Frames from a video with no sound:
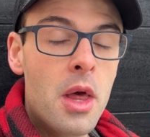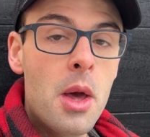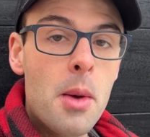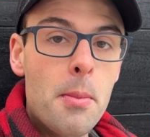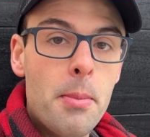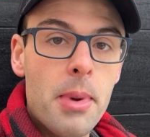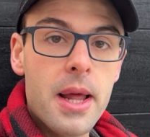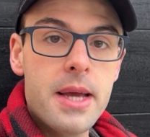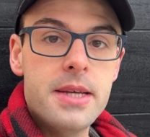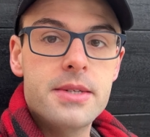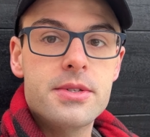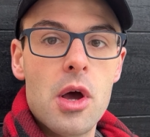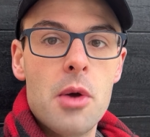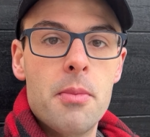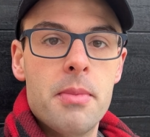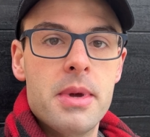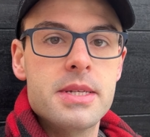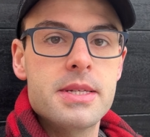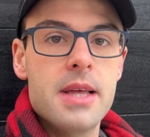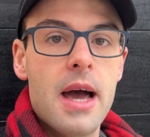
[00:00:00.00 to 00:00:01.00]
Please don't
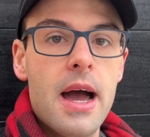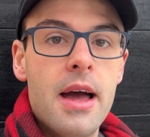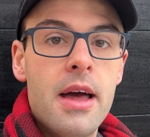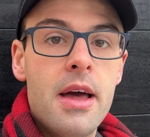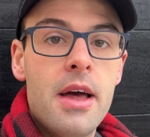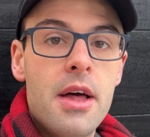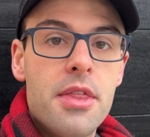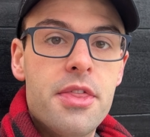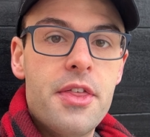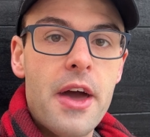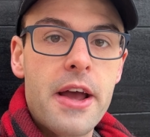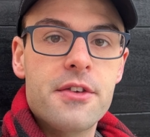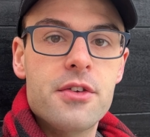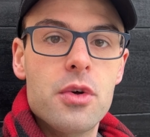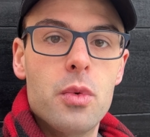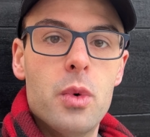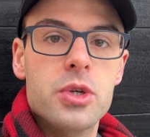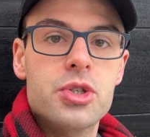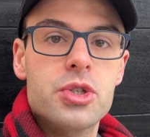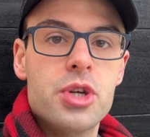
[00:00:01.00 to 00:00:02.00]
miss that. Thanks for
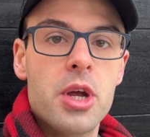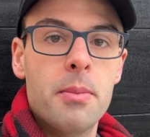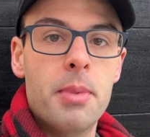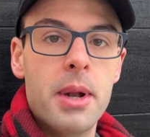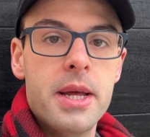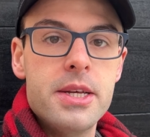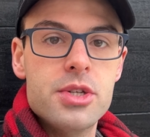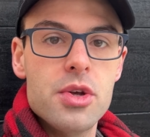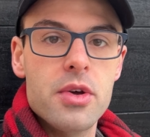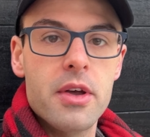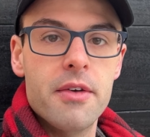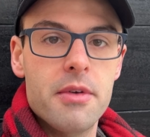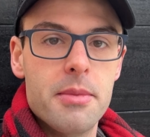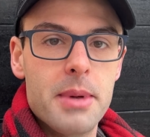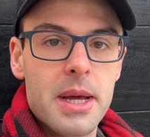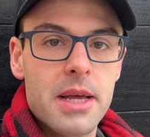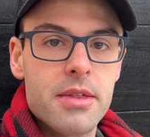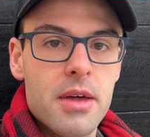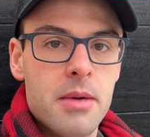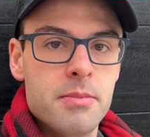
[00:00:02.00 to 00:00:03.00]
watching. Please do give it a
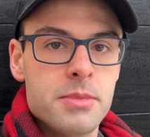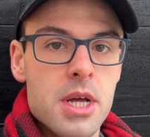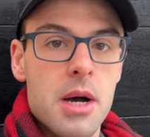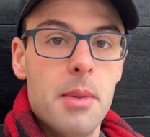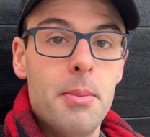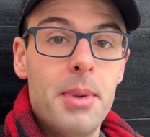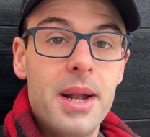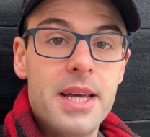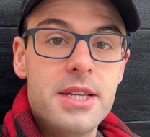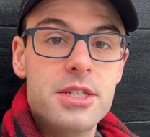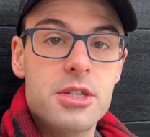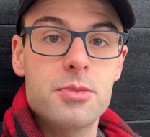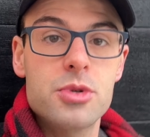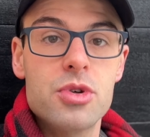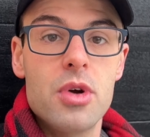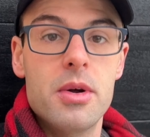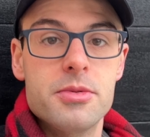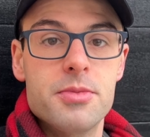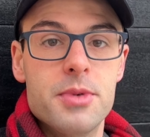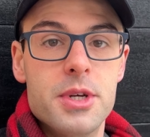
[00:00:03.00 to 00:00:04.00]
big thumbs up. Please
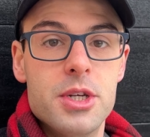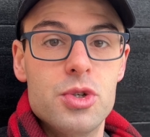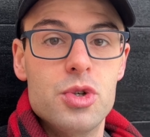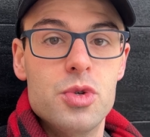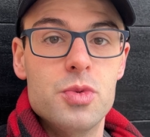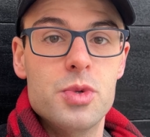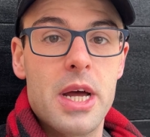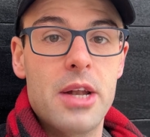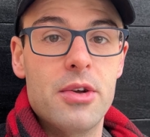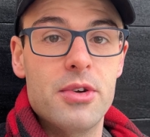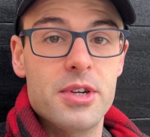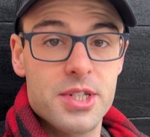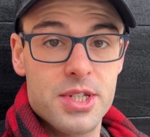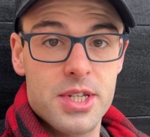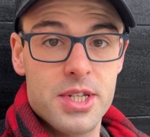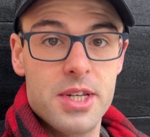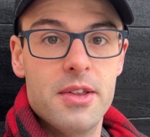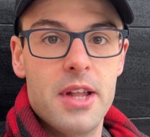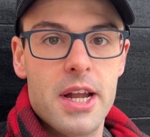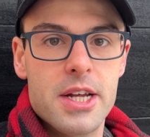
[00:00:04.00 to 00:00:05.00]
subscribe to my YouTube channel and I'll see you
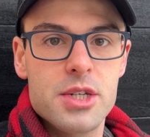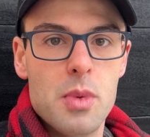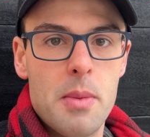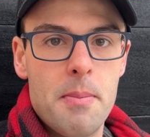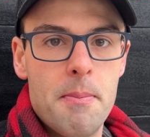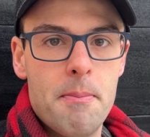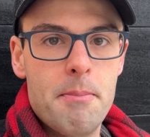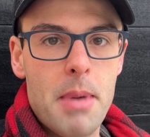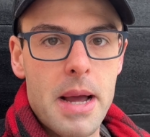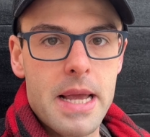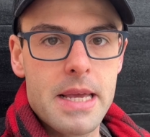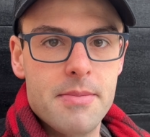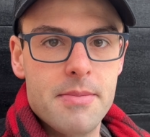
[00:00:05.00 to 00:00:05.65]
in the next one. Bye.